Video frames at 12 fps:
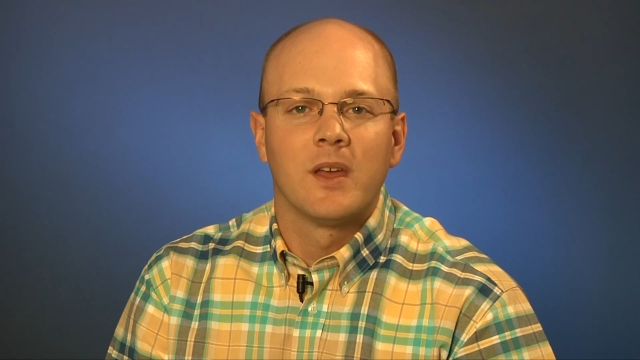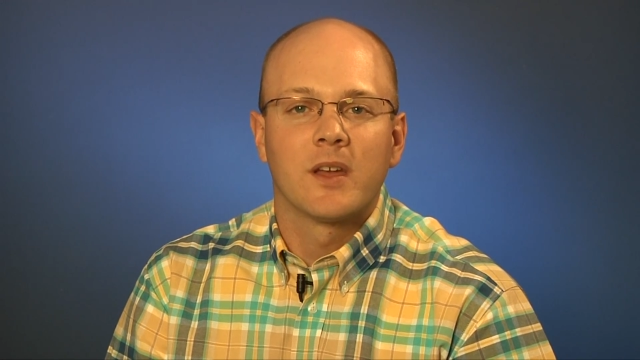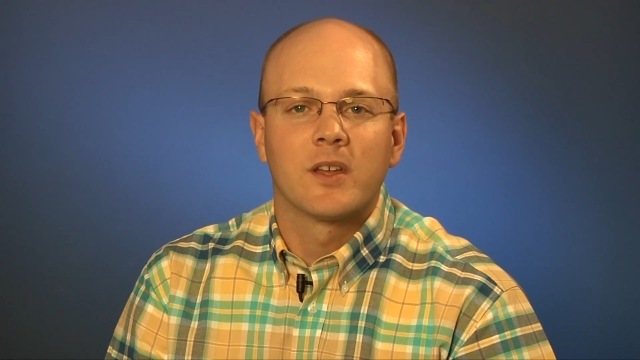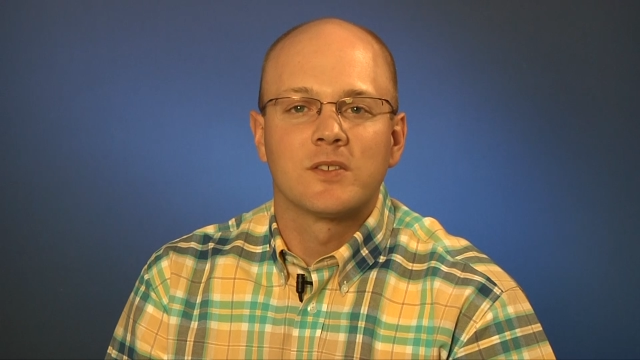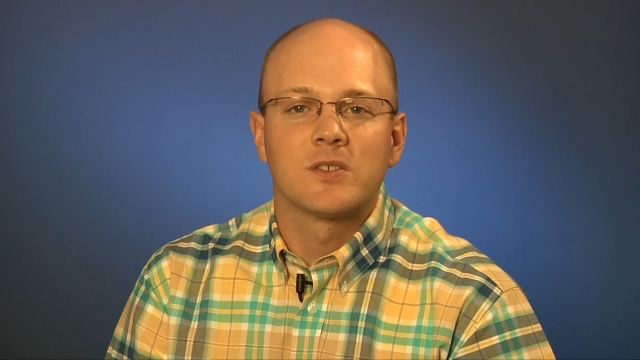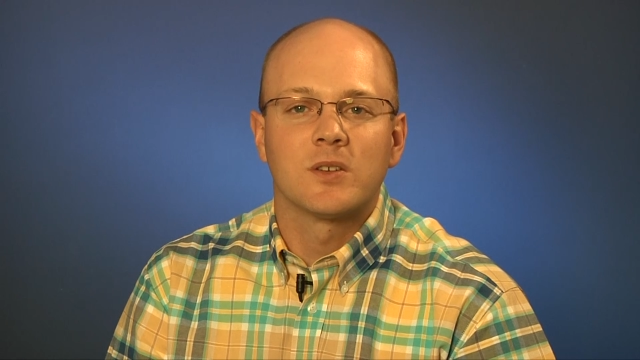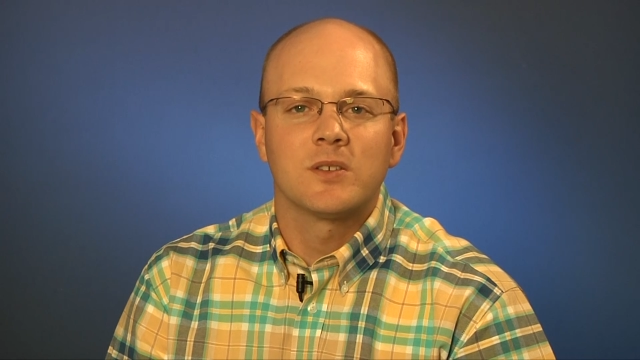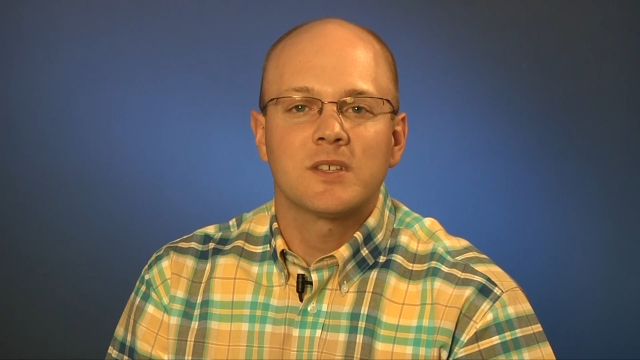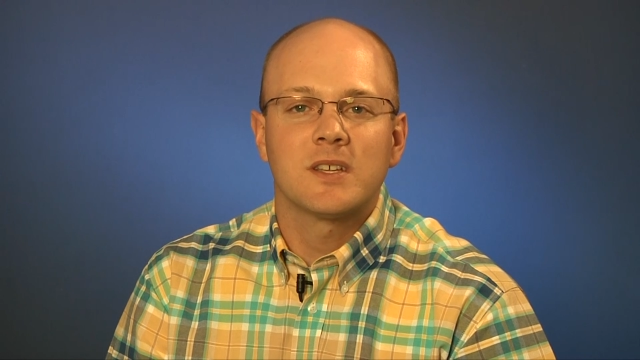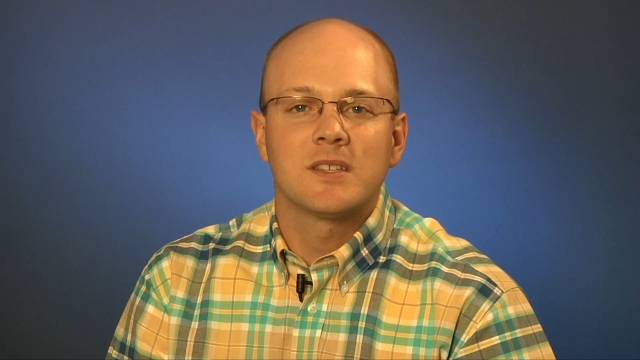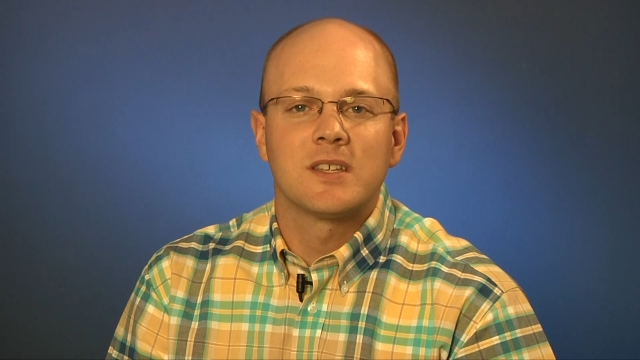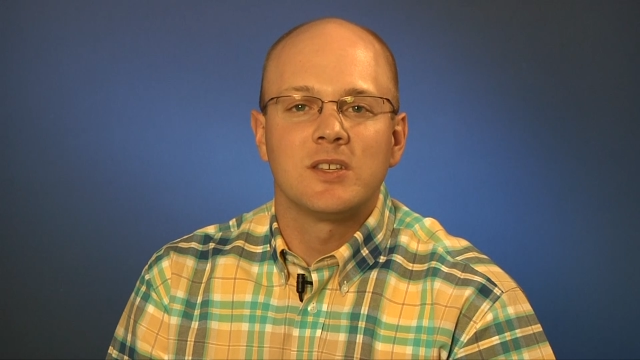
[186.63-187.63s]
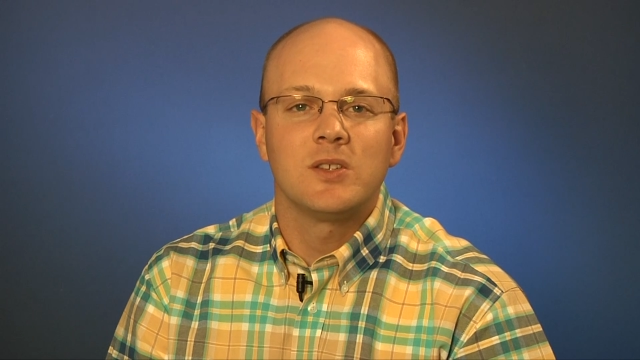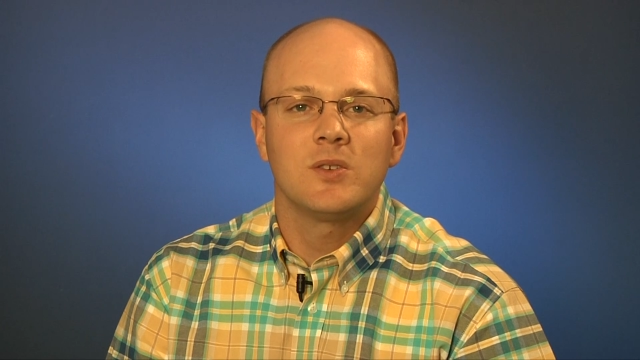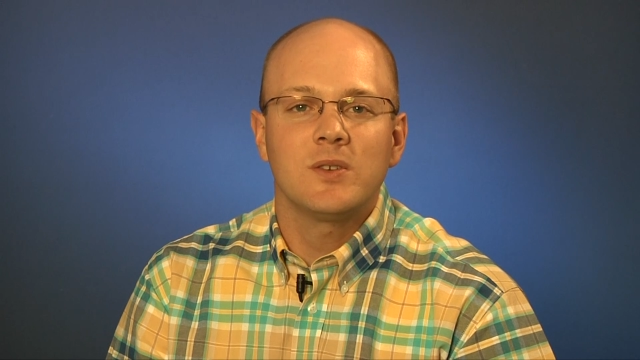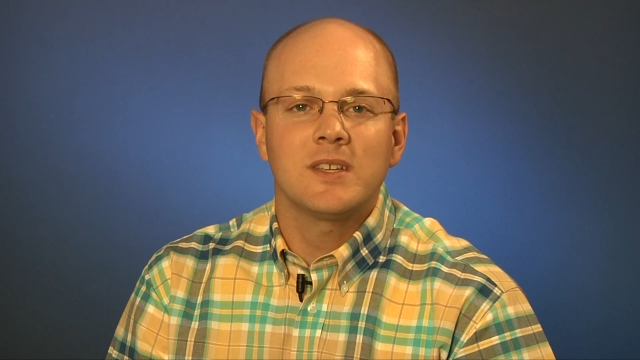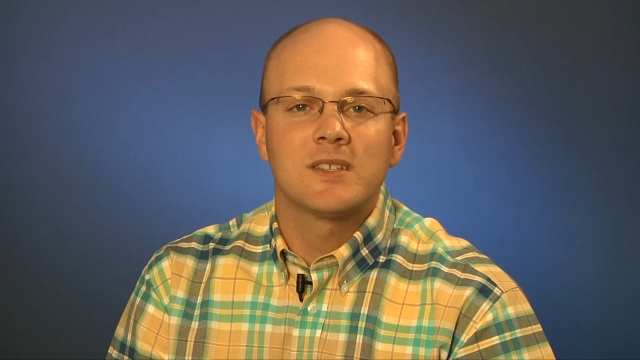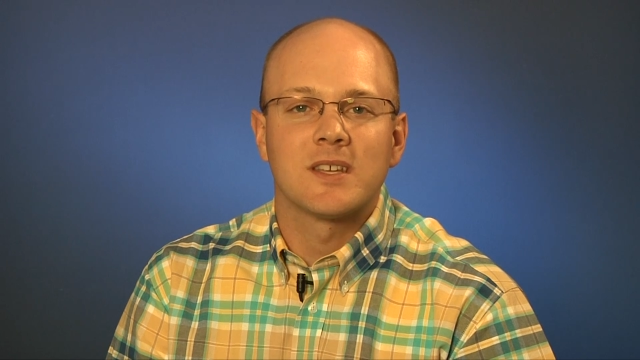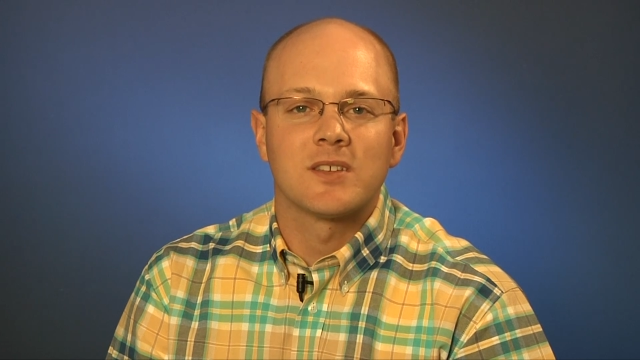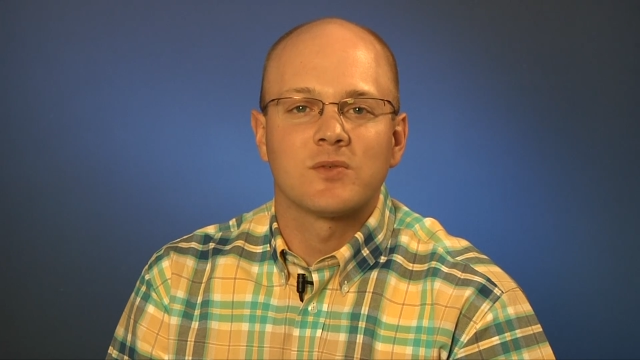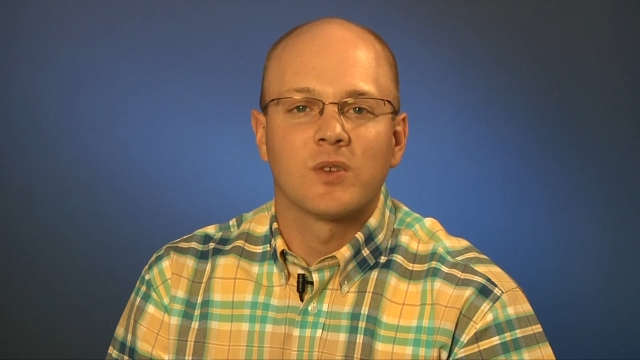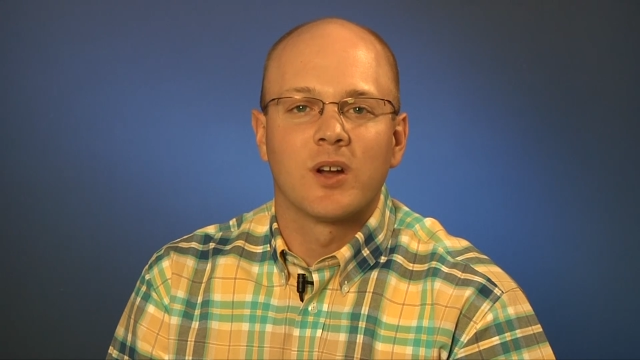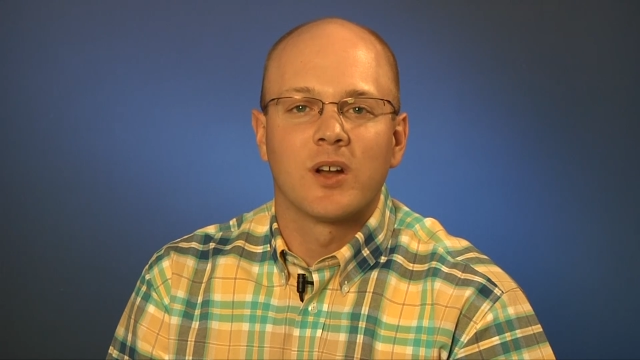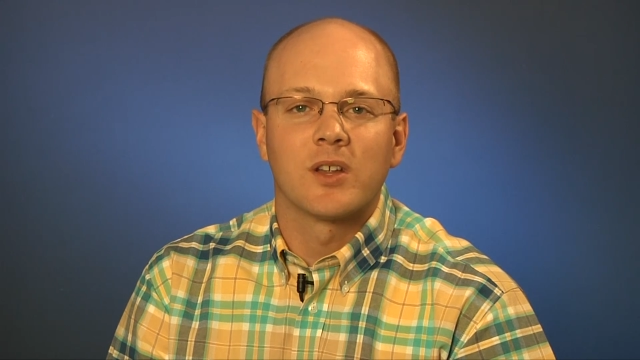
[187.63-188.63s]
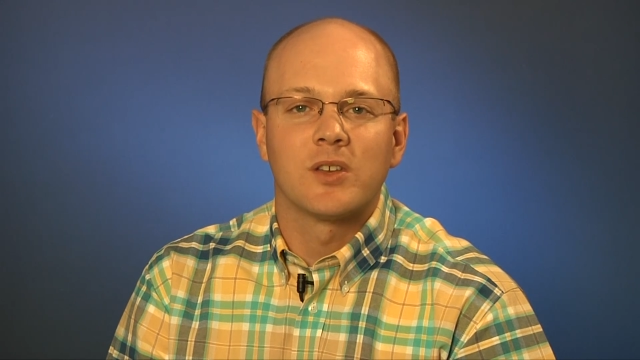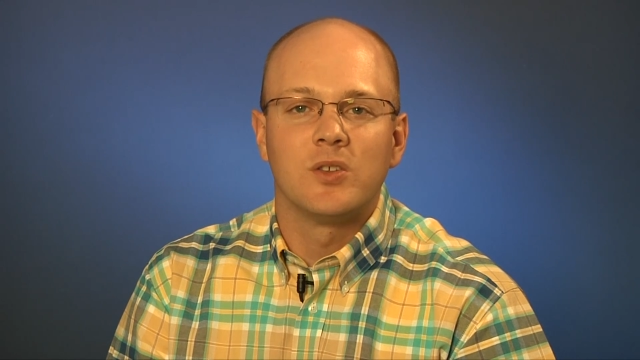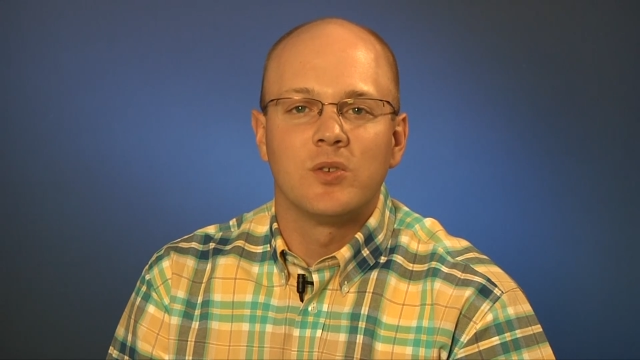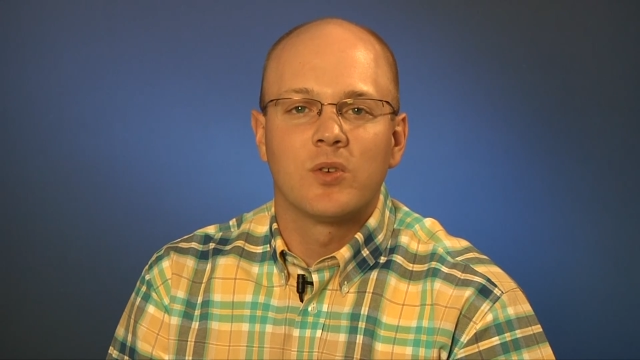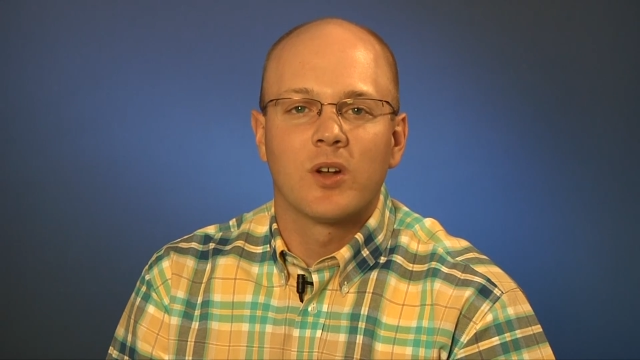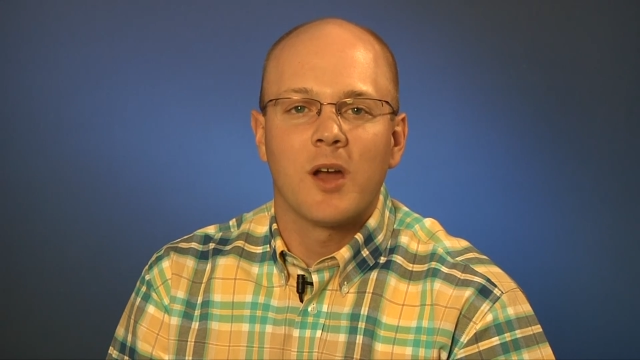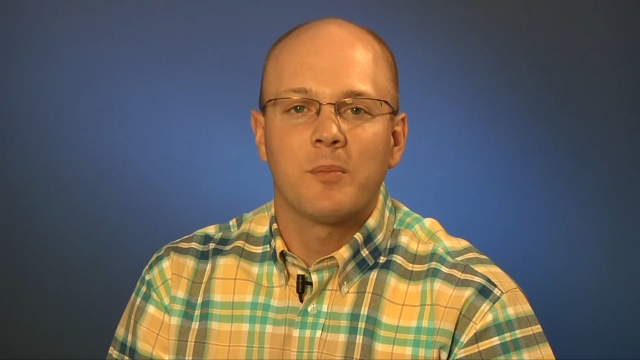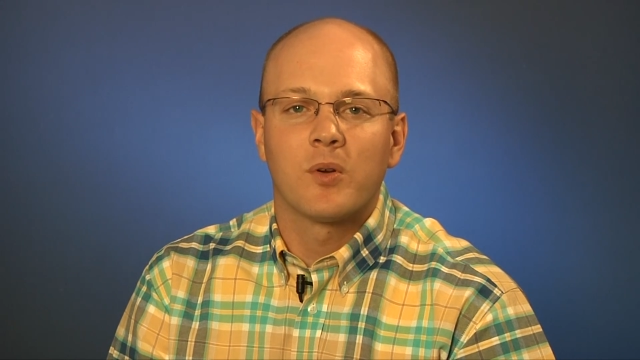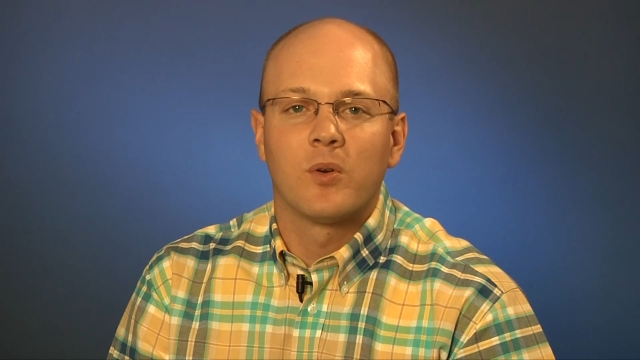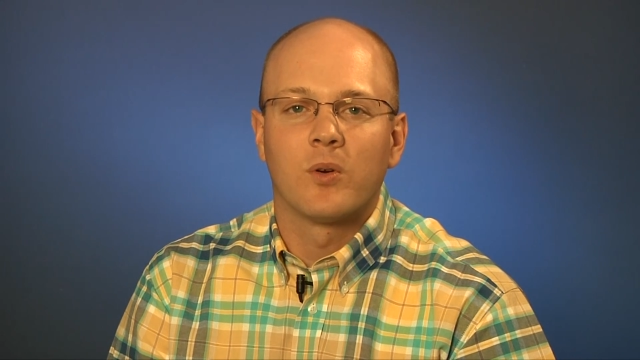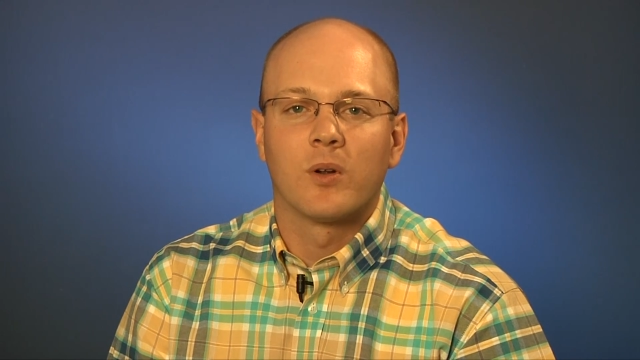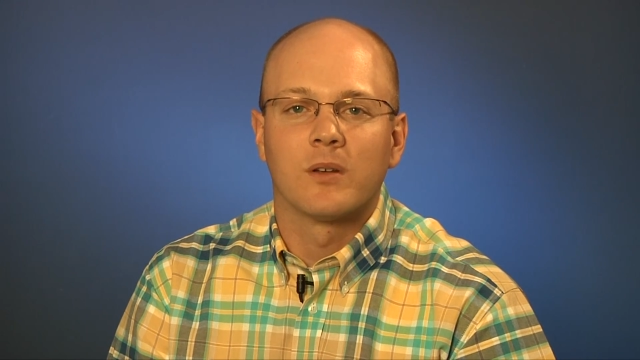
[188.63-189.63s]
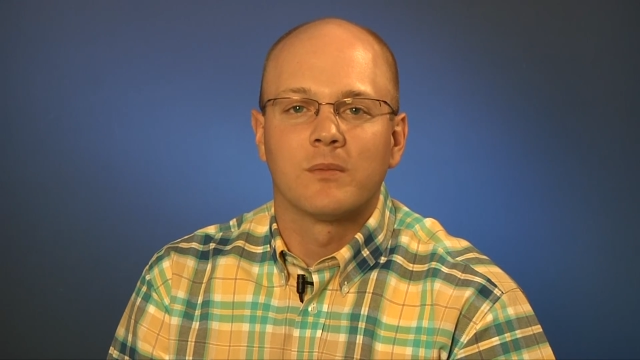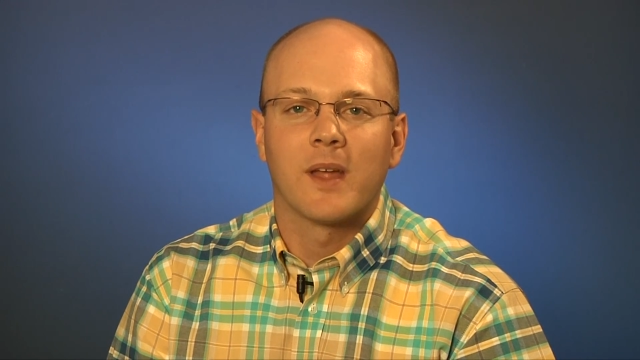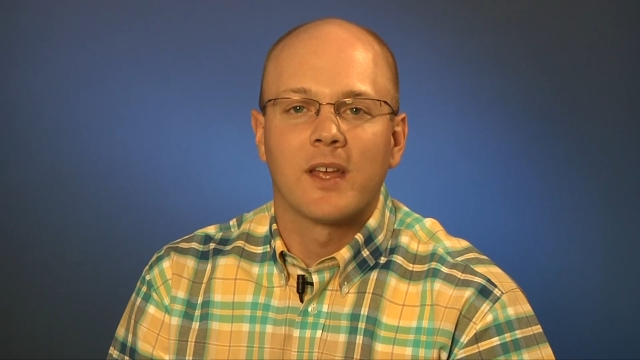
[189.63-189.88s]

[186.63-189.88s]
Concerns continue to exist regarding new crop corn